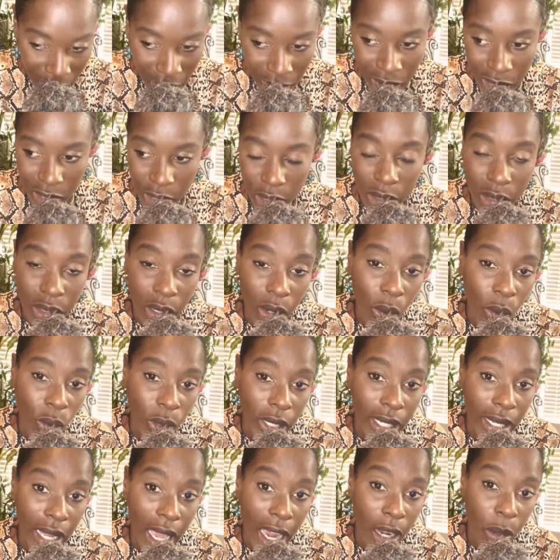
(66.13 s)
This is the only
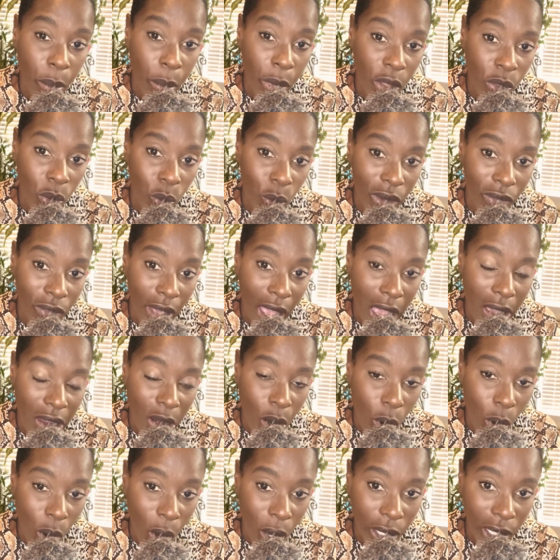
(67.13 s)
9 month we've had
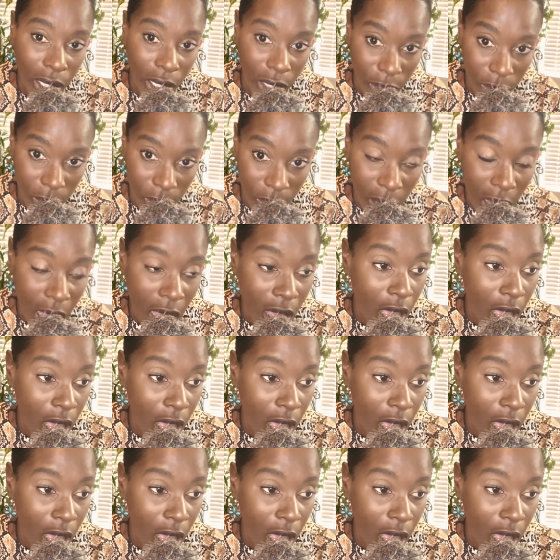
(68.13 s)
all year,